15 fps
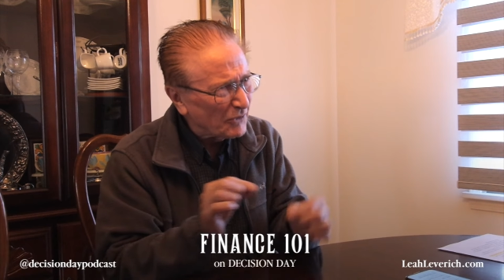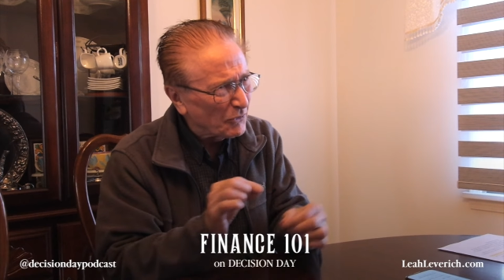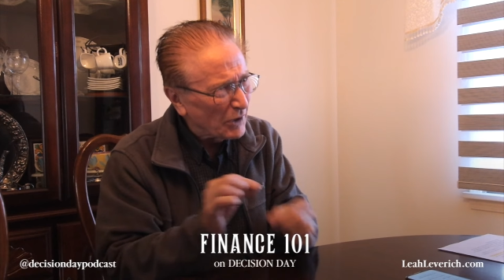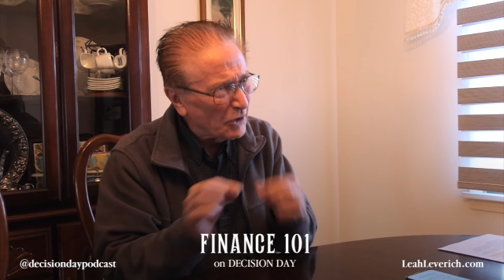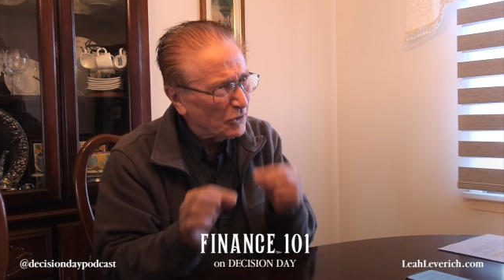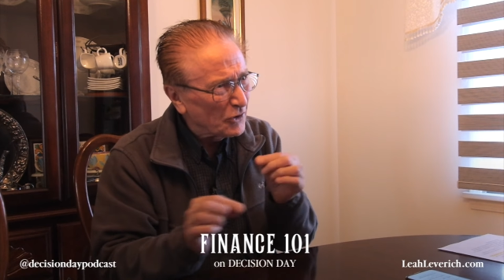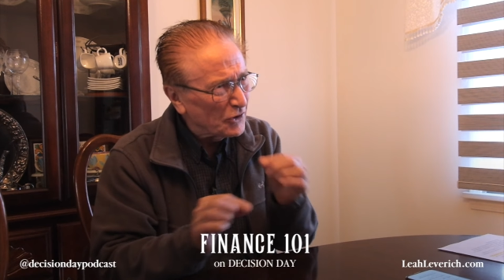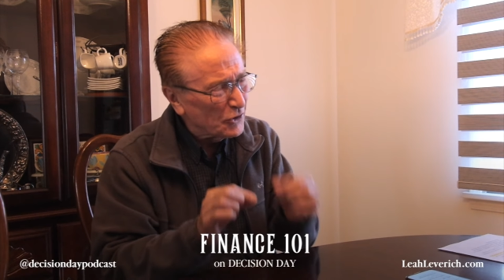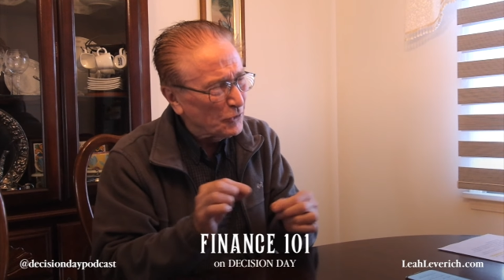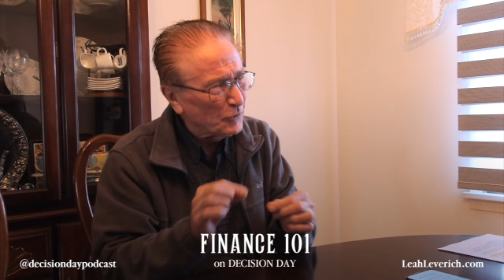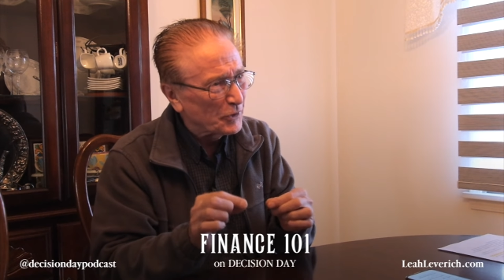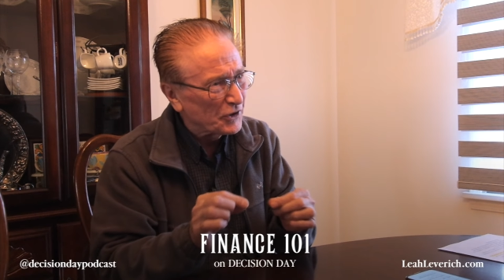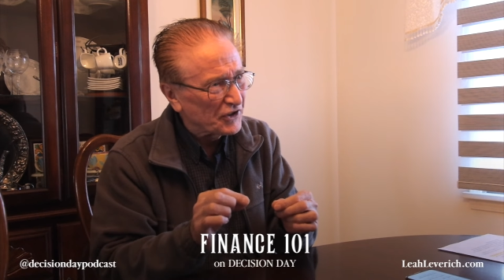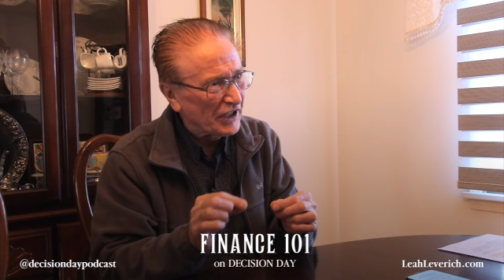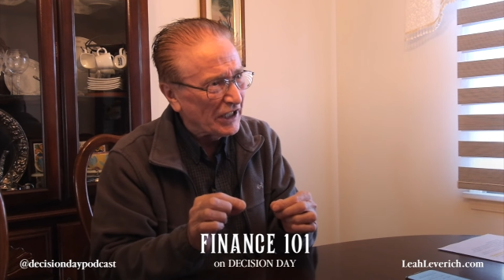1 or
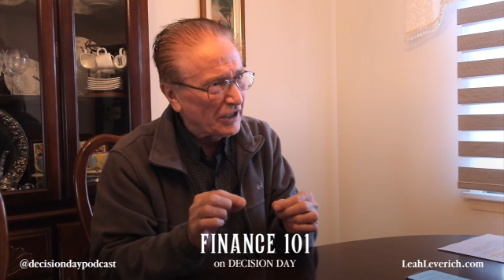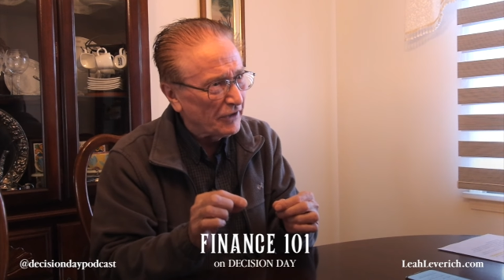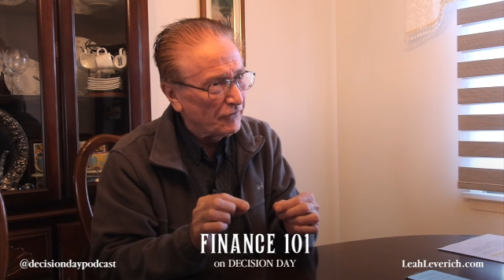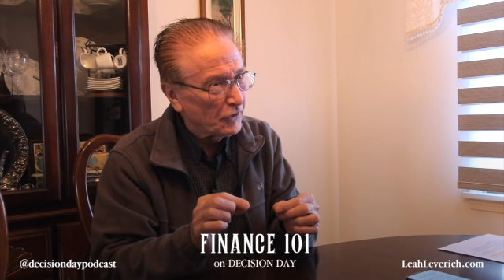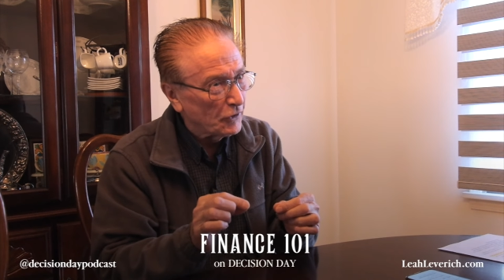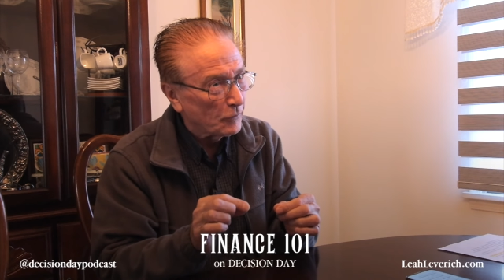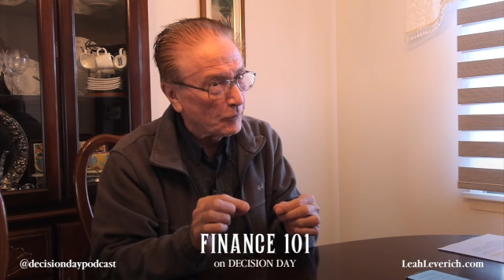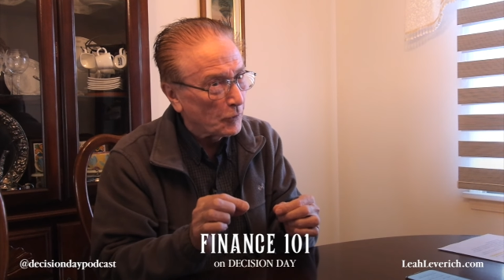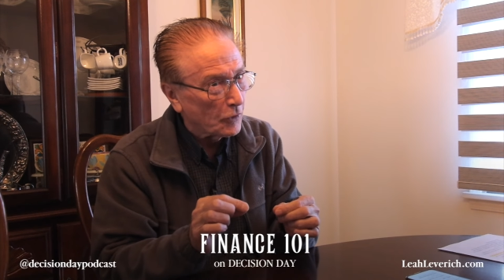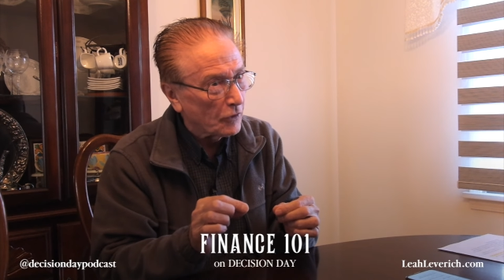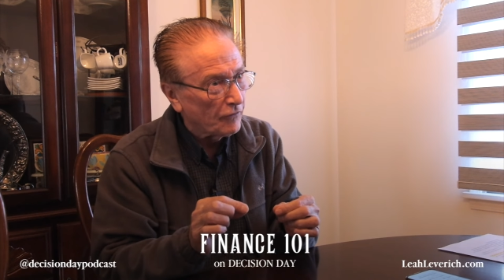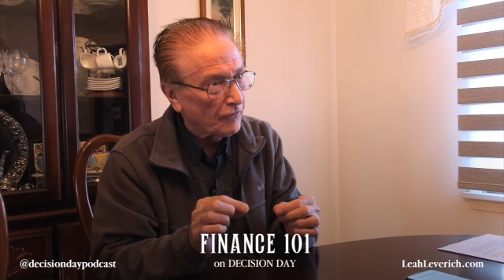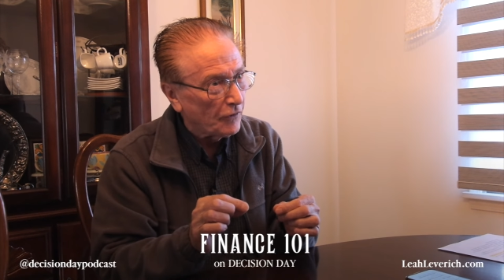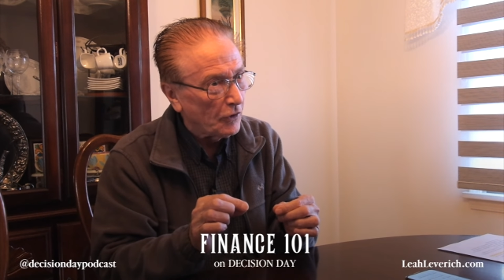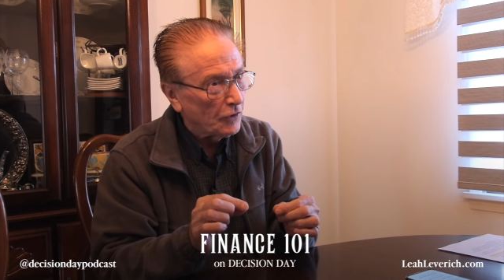2% of your
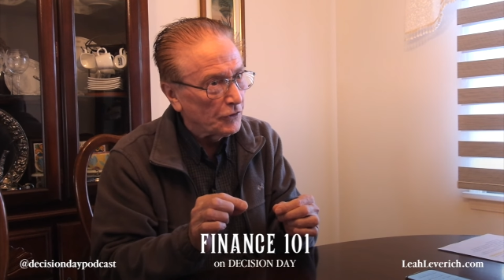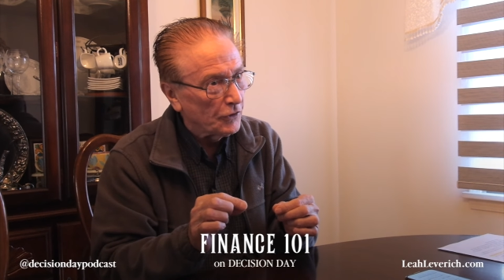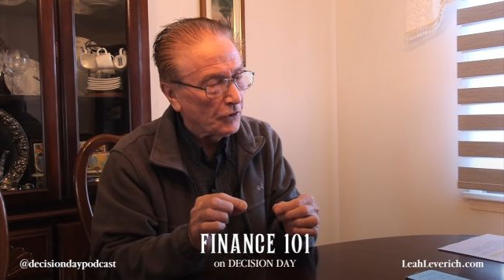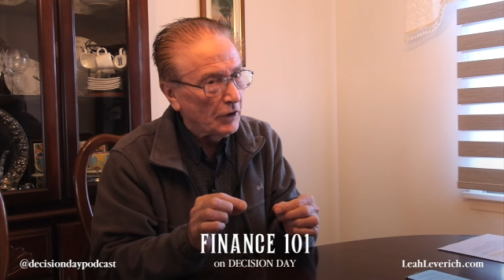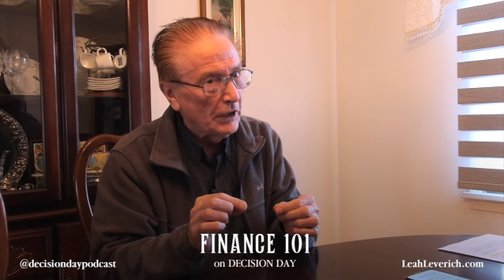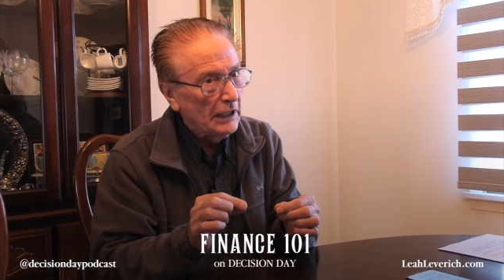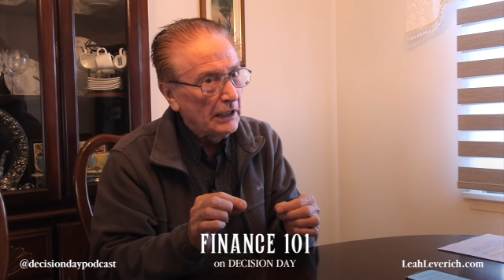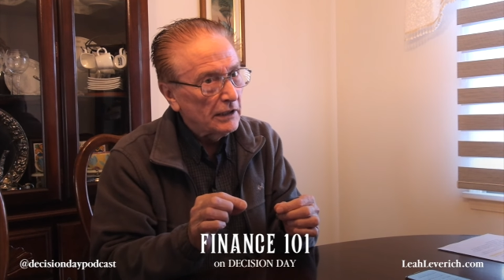portfolio